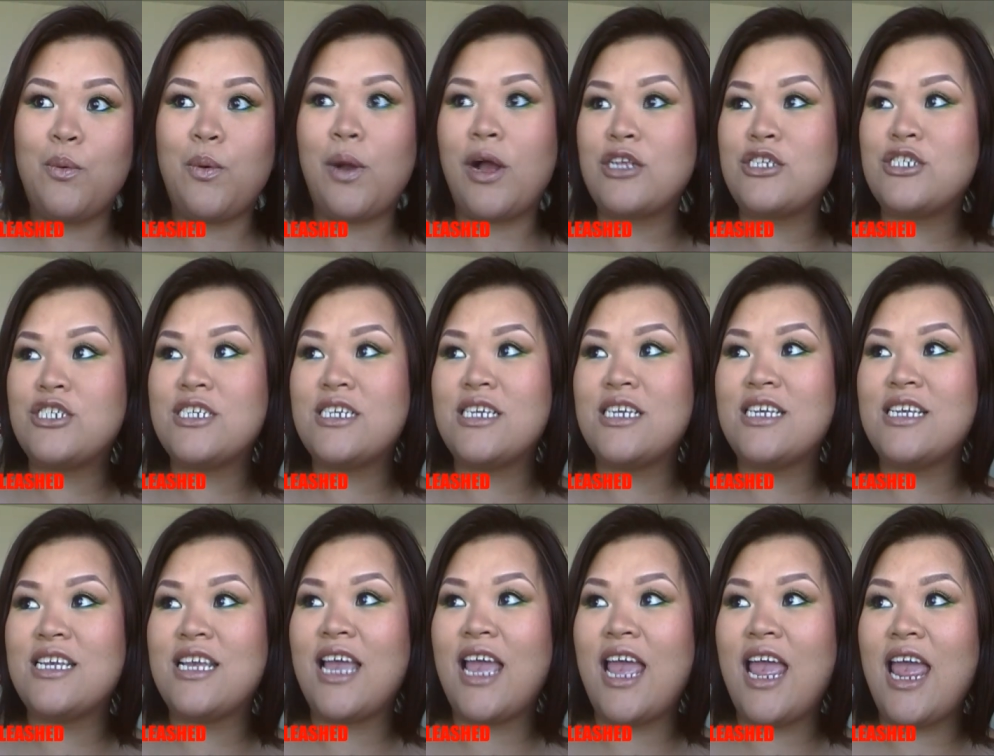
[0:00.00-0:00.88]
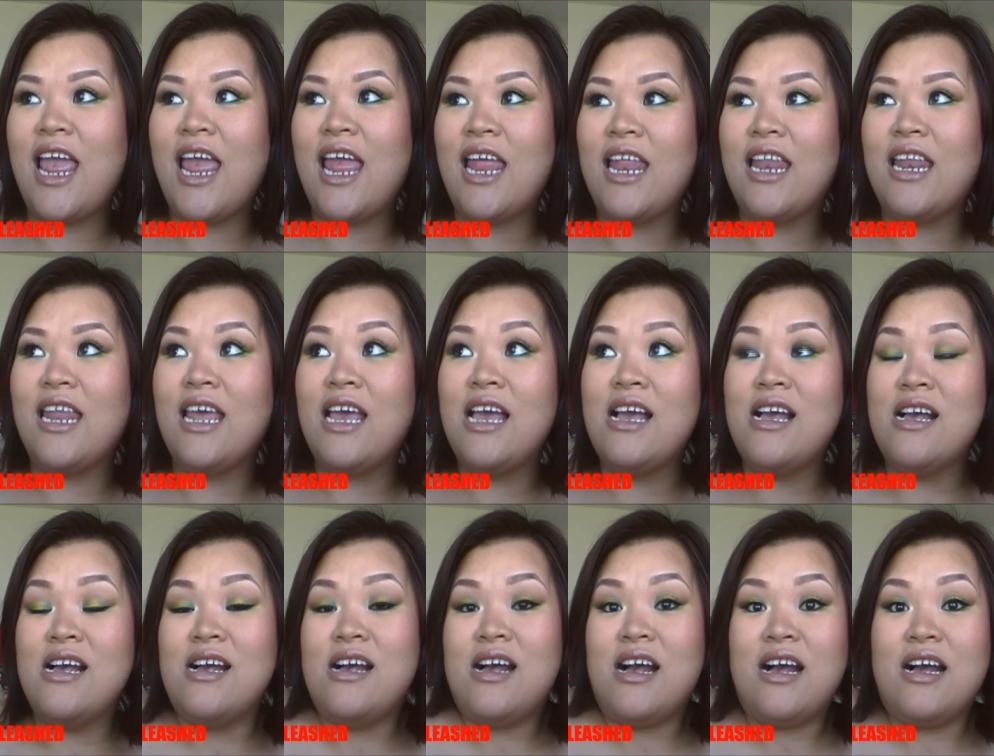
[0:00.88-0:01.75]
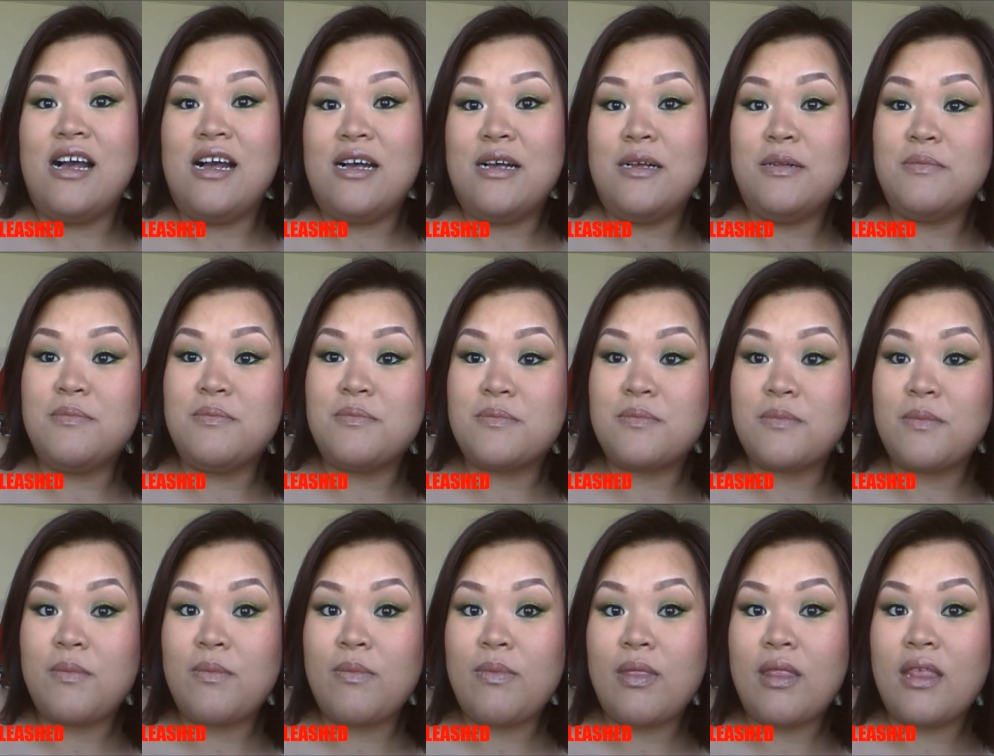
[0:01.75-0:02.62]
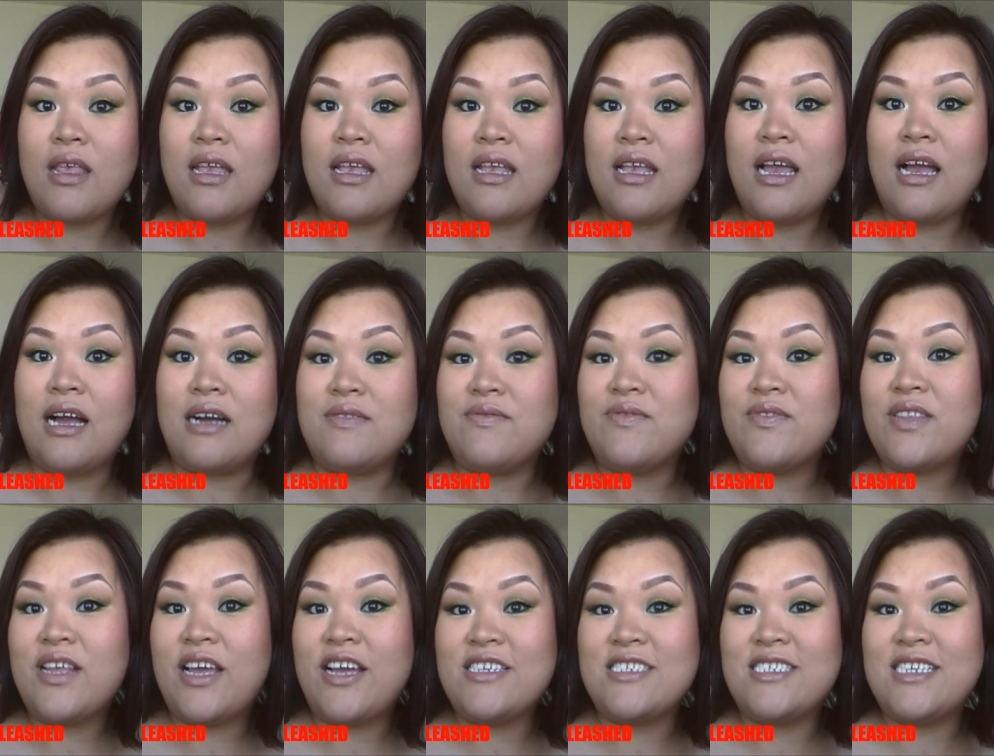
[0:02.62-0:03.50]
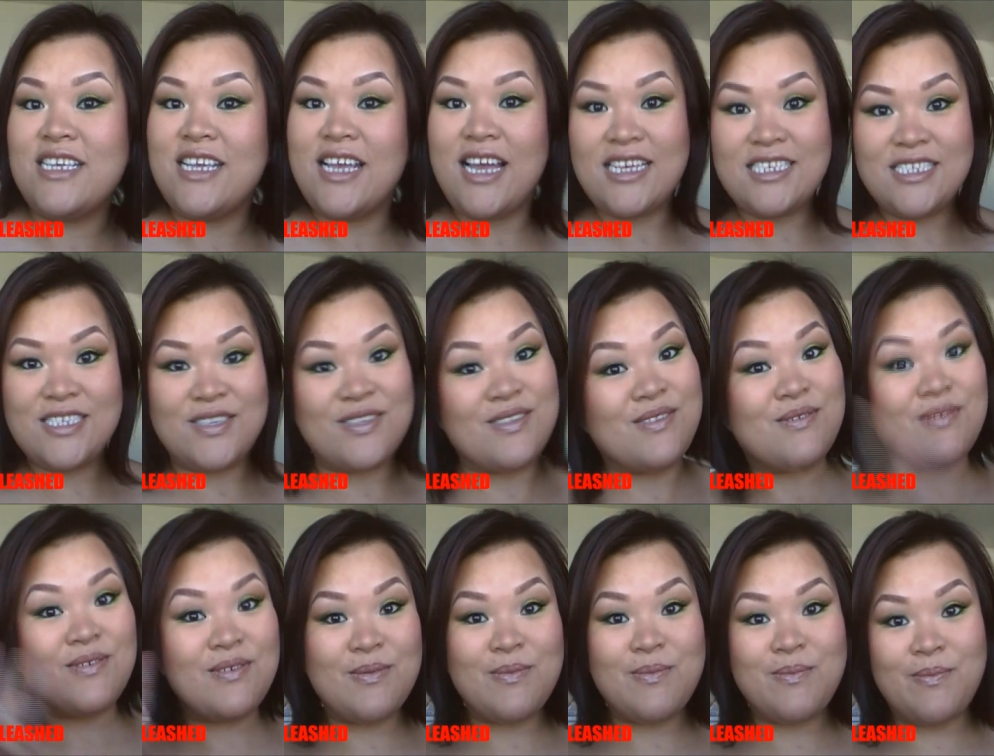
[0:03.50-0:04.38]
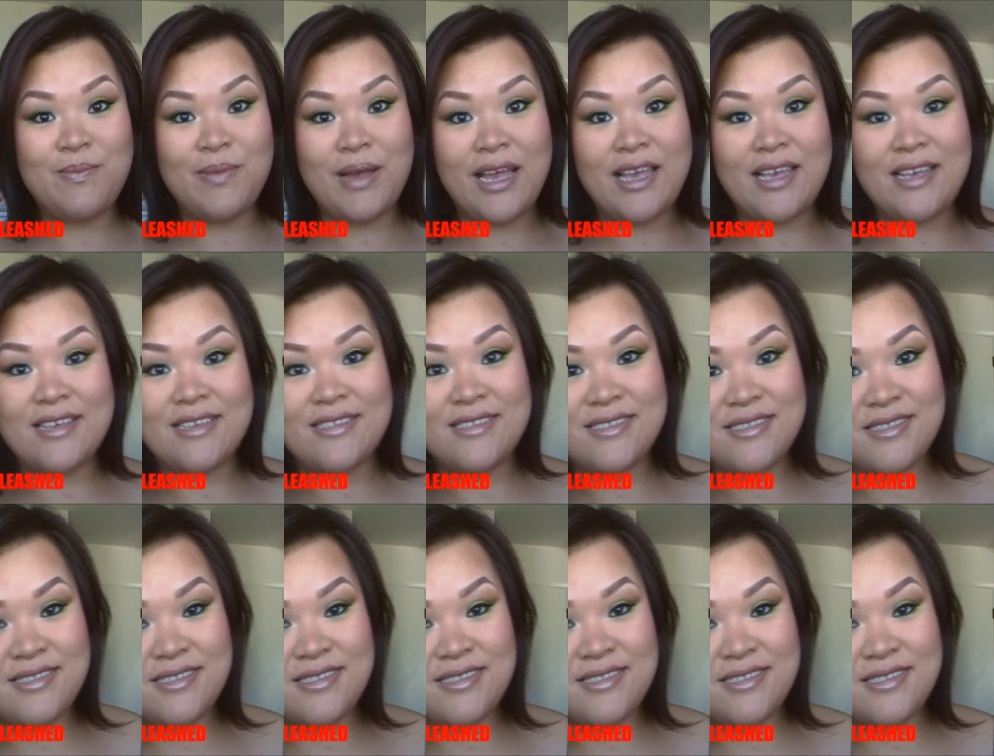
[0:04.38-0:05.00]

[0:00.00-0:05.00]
watching and um, yeah, I'll see you guys soon. Bye.